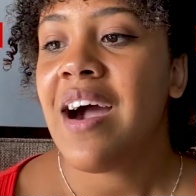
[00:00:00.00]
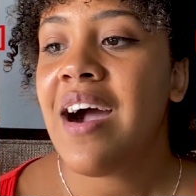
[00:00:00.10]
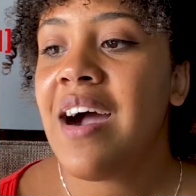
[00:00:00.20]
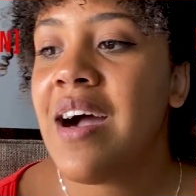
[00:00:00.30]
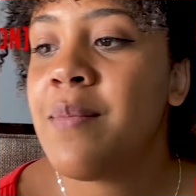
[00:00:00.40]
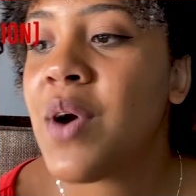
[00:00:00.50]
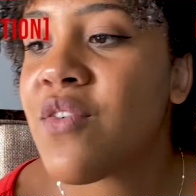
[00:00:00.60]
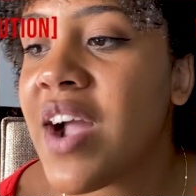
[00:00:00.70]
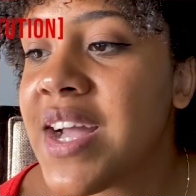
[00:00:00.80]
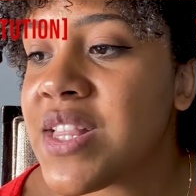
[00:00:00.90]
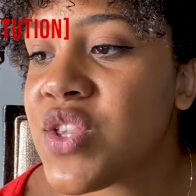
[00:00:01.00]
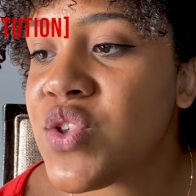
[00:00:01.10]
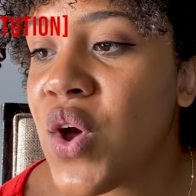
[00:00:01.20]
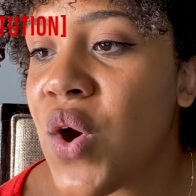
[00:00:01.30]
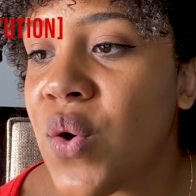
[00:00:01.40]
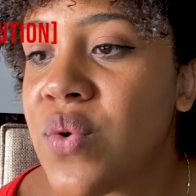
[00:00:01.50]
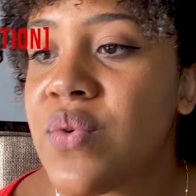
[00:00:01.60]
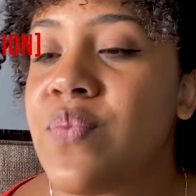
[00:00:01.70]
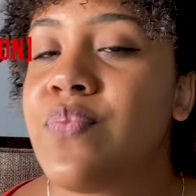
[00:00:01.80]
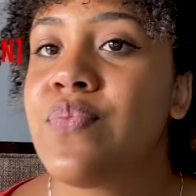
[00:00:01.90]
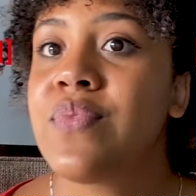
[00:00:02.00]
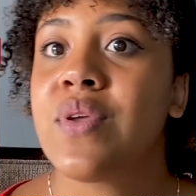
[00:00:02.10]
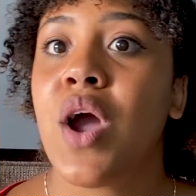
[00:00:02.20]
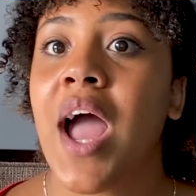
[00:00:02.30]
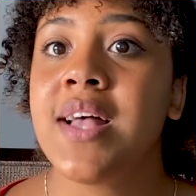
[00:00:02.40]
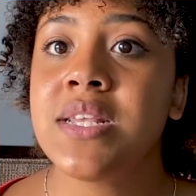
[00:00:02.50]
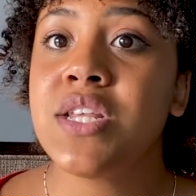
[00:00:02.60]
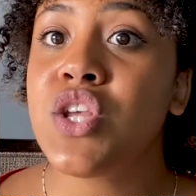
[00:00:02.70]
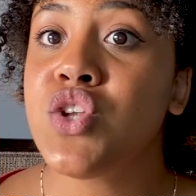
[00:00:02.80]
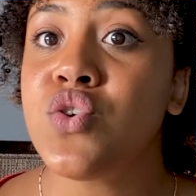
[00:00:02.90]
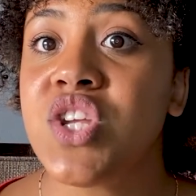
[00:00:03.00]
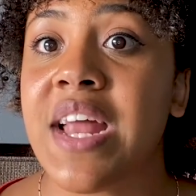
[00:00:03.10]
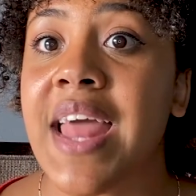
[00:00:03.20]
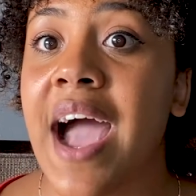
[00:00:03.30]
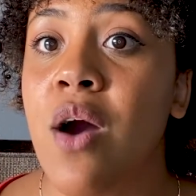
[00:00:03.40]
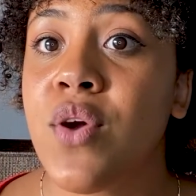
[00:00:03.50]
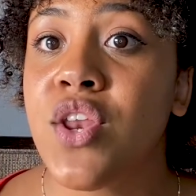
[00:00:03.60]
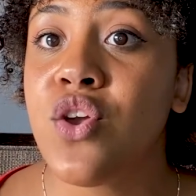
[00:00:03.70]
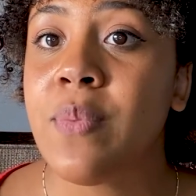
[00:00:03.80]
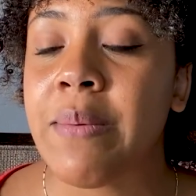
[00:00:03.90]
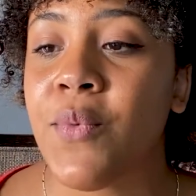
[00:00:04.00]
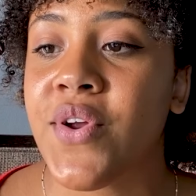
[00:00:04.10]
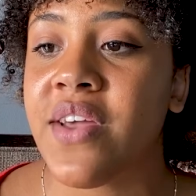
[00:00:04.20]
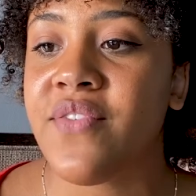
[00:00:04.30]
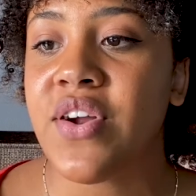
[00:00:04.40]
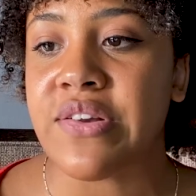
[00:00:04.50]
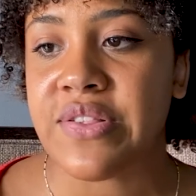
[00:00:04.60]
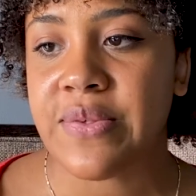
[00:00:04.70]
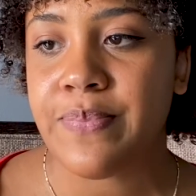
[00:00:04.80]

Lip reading: All right, so as an institution, how can you be more diverse?